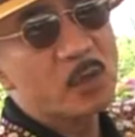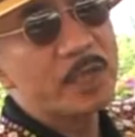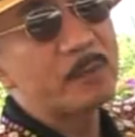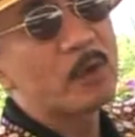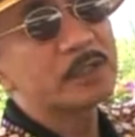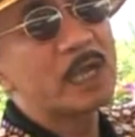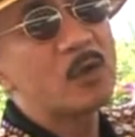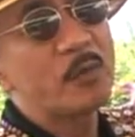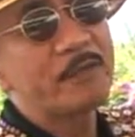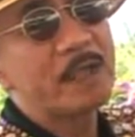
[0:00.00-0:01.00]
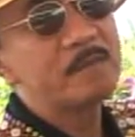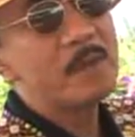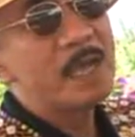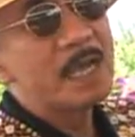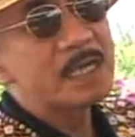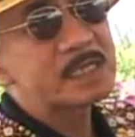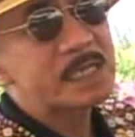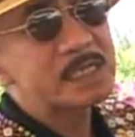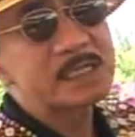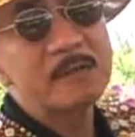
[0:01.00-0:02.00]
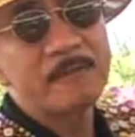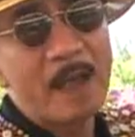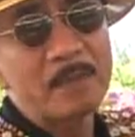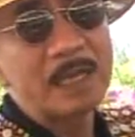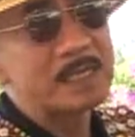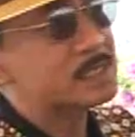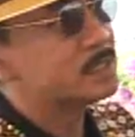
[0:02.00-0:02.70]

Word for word: so he brought along with him 16 families.